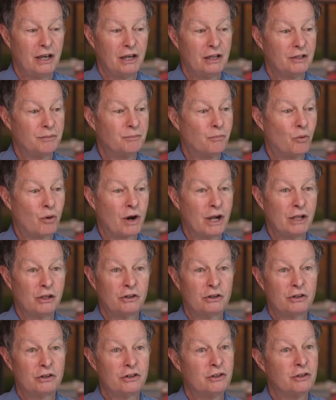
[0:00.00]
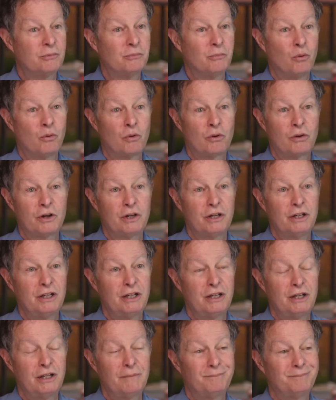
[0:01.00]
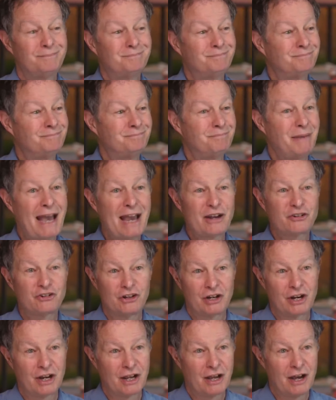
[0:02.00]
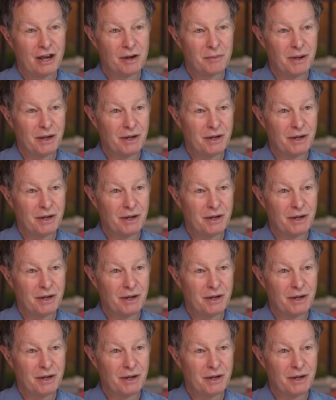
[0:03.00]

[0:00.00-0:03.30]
and the more I learned, the more mm, passionate I got